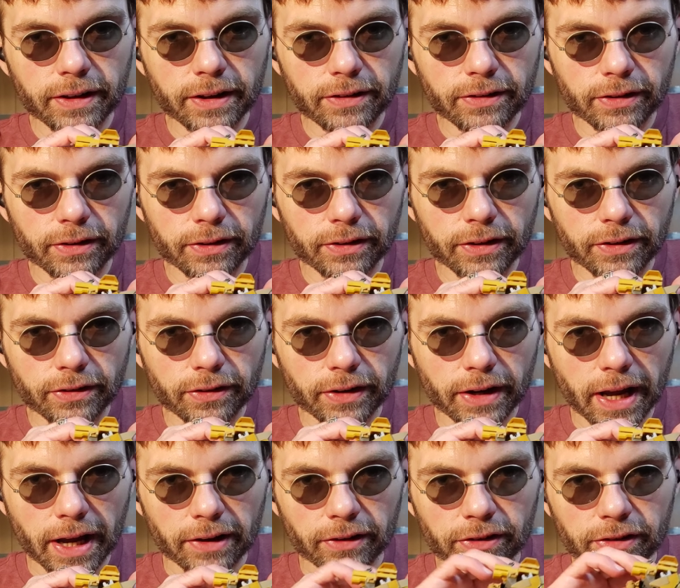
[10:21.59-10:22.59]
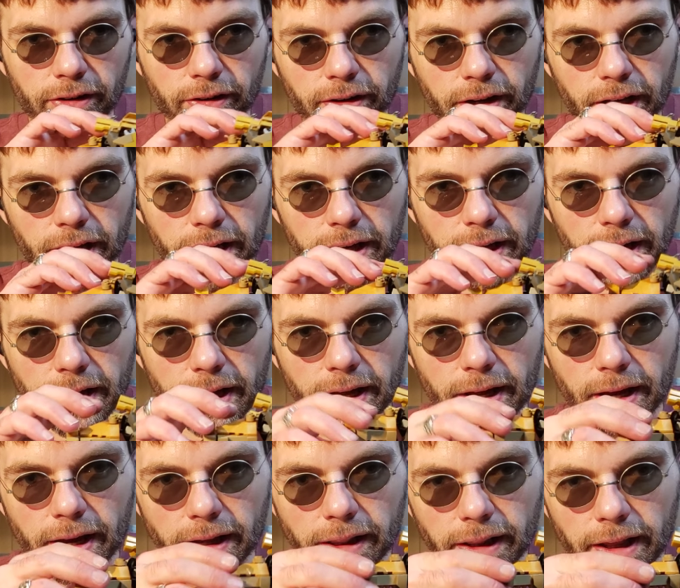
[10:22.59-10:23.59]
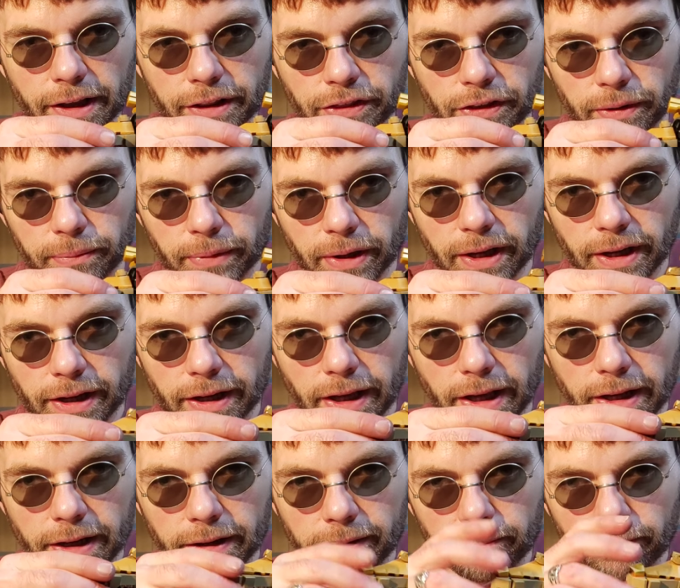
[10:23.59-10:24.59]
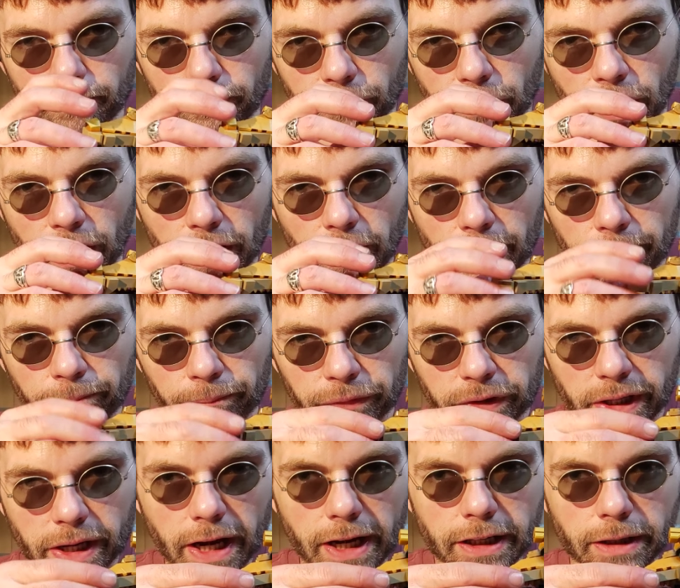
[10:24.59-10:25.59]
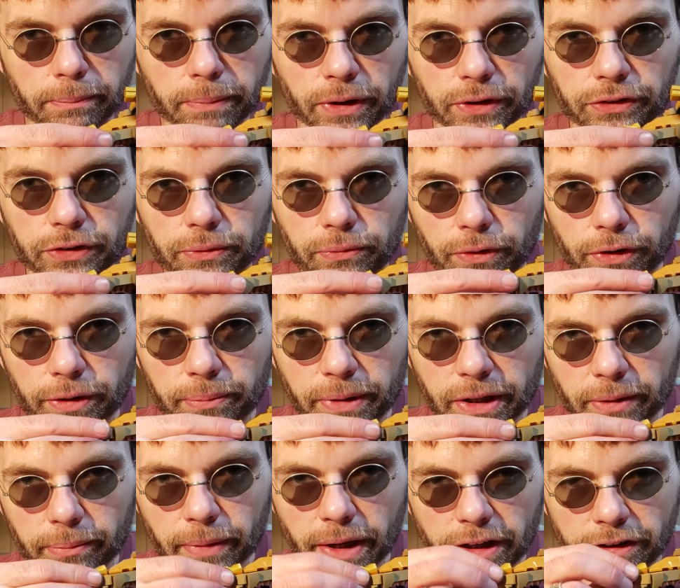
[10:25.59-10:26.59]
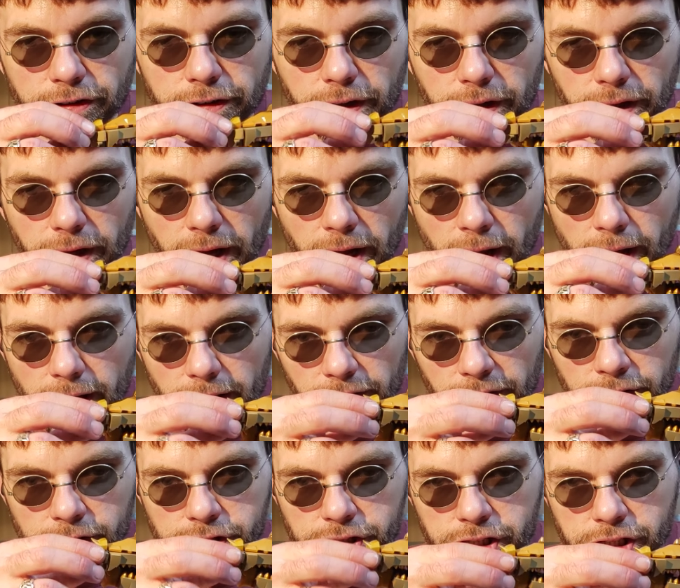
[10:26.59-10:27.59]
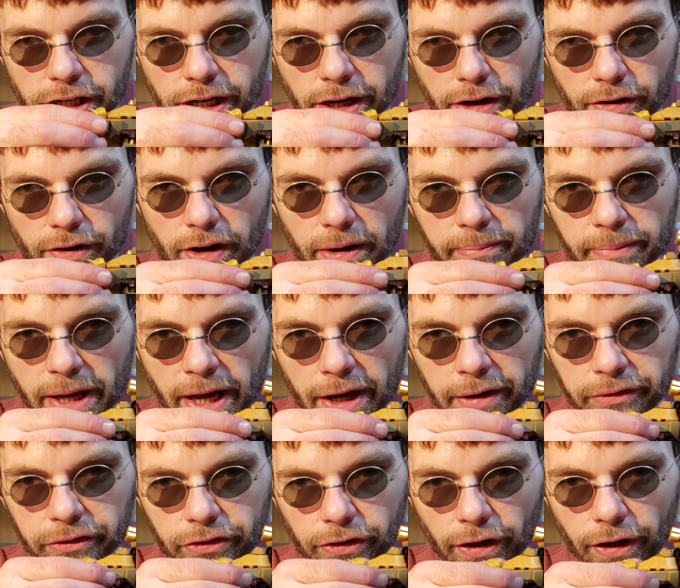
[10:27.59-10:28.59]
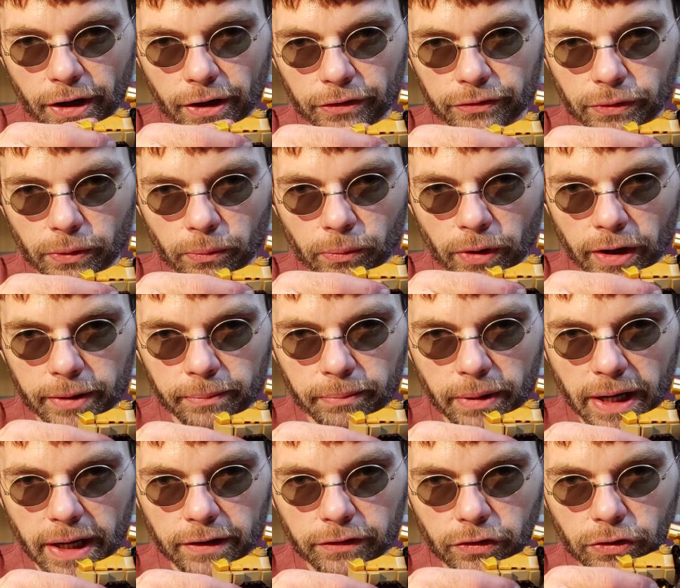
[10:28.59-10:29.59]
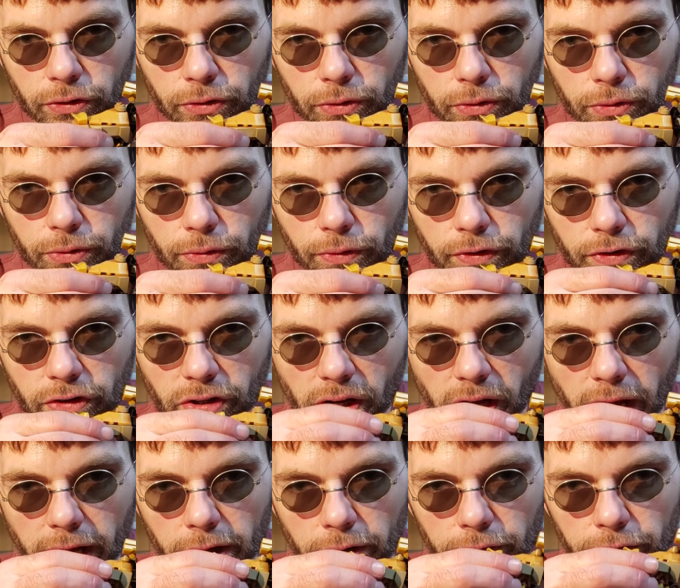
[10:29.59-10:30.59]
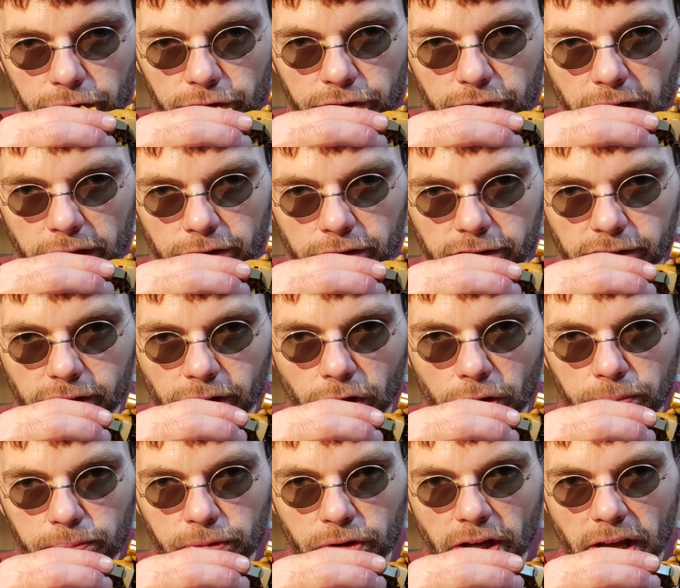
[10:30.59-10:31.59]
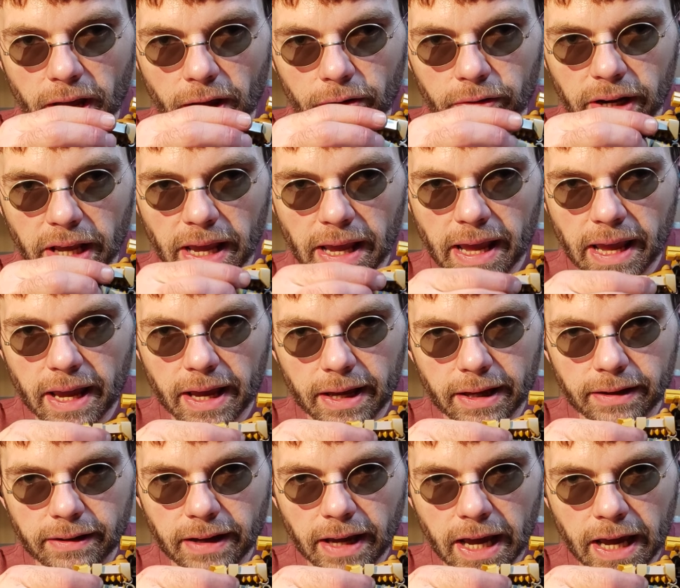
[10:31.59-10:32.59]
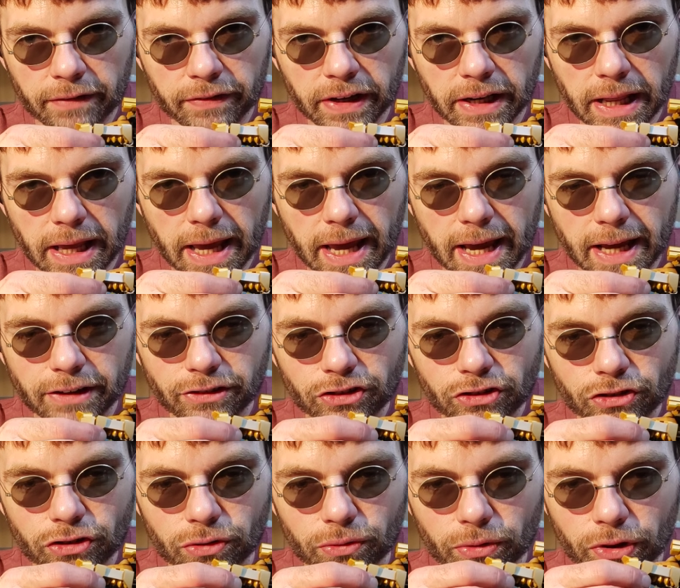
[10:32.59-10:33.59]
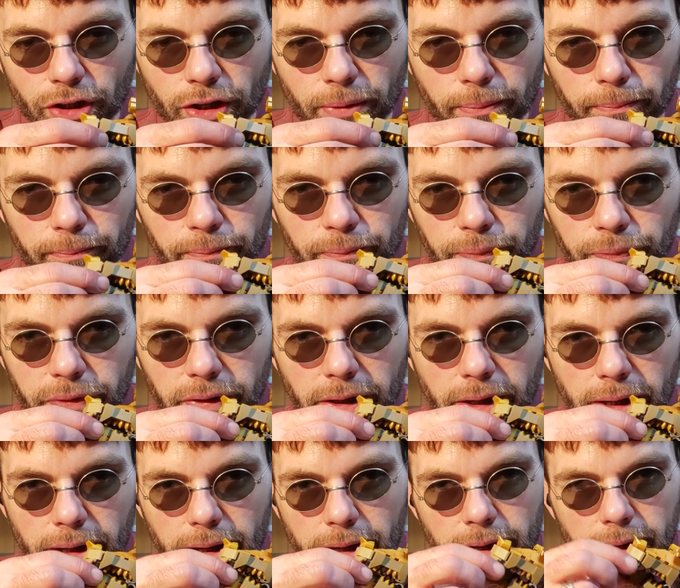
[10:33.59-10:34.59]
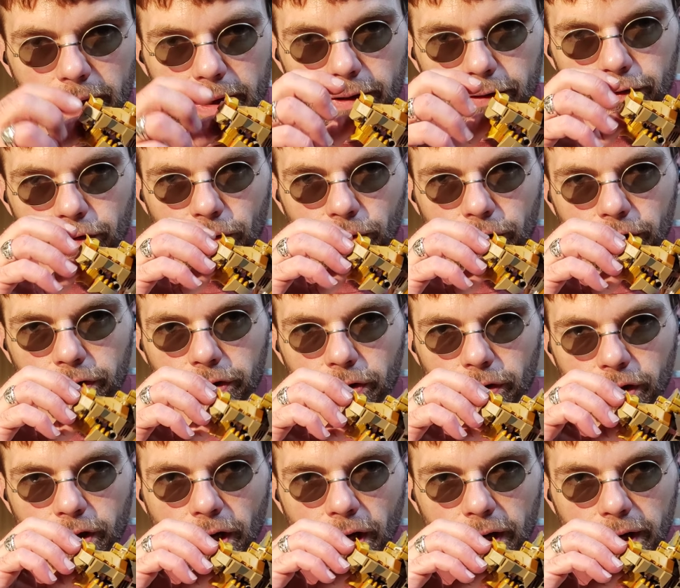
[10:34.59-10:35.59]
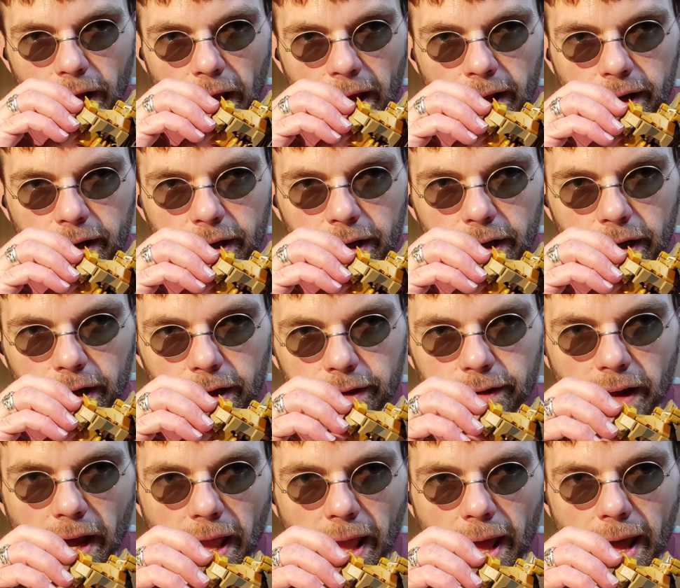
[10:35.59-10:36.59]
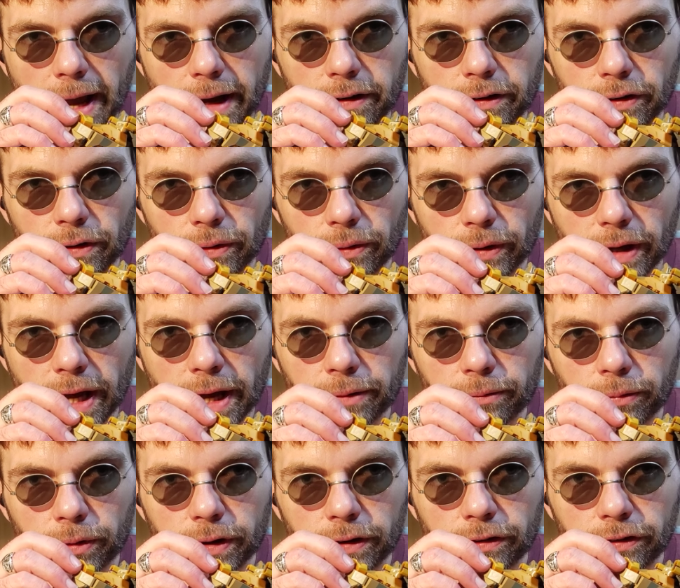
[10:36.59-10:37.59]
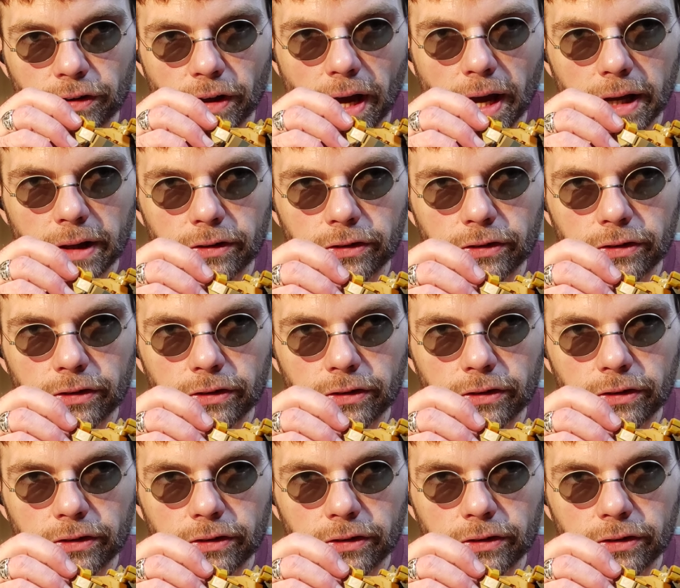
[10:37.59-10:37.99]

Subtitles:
These are nice. Okay, I like them. And the guy that built it wanted me to mention the sheer amount of 1x2 tiles that slope down and have an edge to them so that they're cut at a diagonal at one side.